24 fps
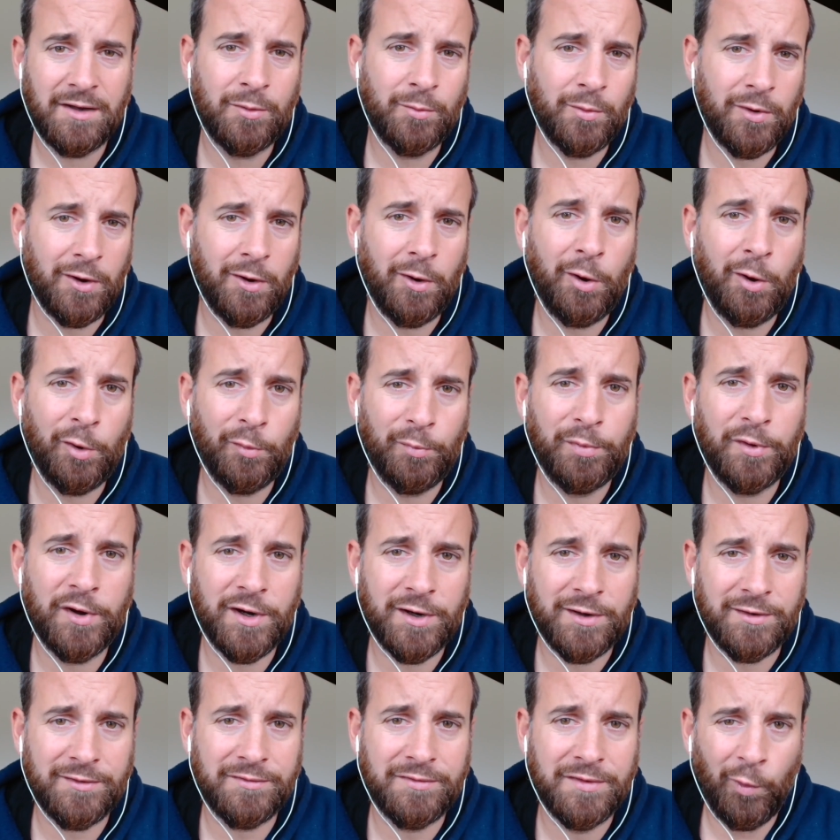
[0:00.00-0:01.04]
we're all part
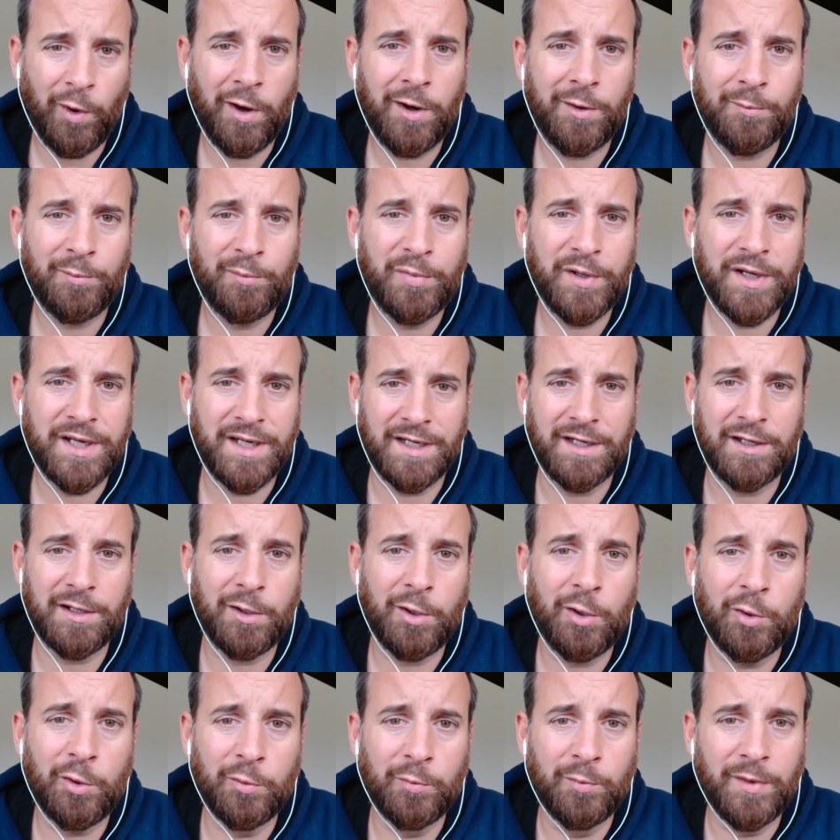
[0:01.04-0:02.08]
of one big globe.